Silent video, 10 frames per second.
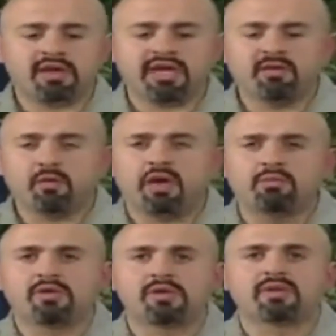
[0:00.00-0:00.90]
because even
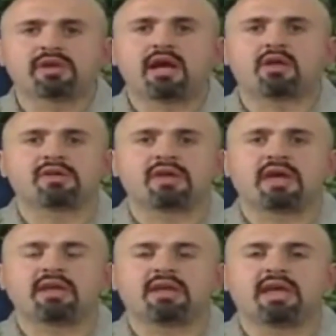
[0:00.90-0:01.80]
one Muslim scholar
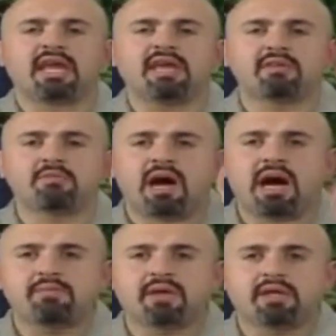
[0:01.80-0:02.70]
said that even
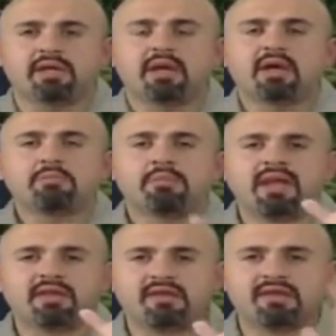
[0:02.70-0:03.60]
Muhammad
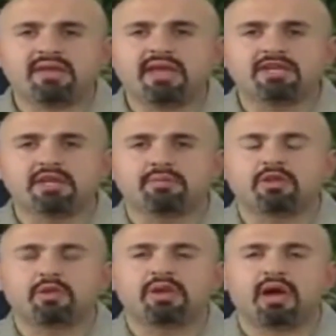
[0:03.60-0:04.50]
made a distinction
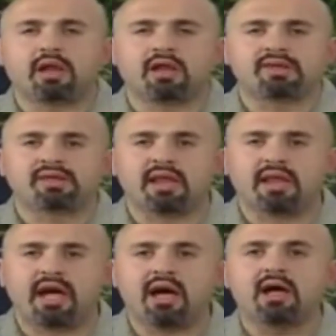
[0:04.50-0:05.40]
between Allah's
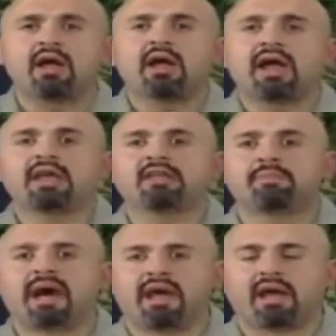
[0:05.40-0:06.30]
sallah and
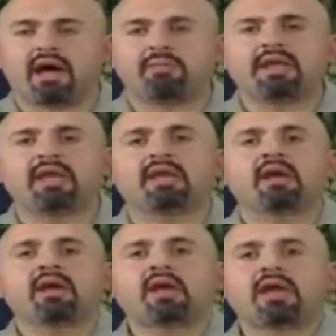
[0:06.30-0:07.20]
his barakah,
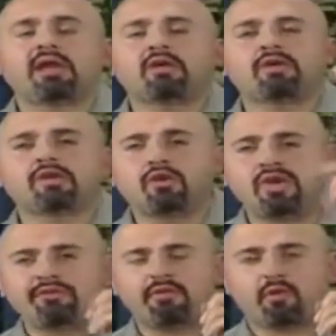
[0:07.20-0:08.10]
meaning he used
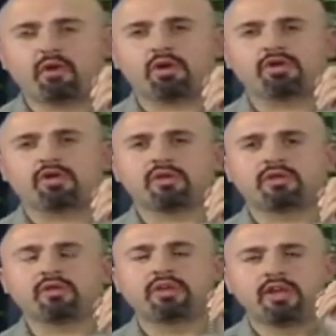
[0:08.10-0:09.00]
two different words
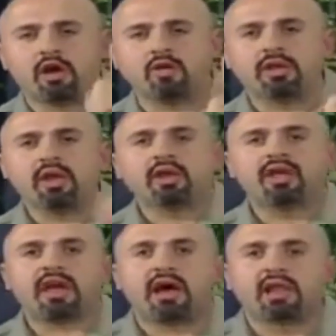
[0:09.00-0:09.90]
to denote
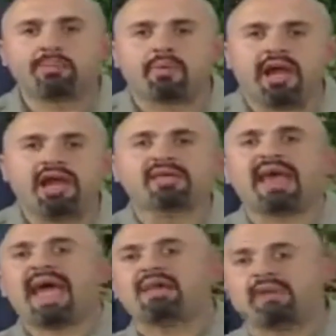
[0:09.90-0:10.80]
that Allah
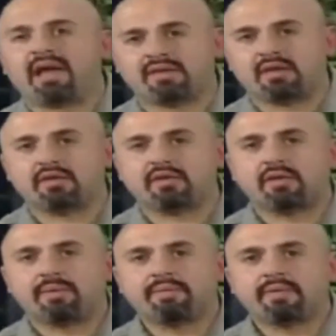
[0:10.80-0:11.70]
prays and
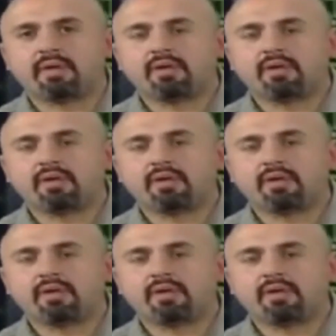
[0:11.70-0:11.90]
blesses.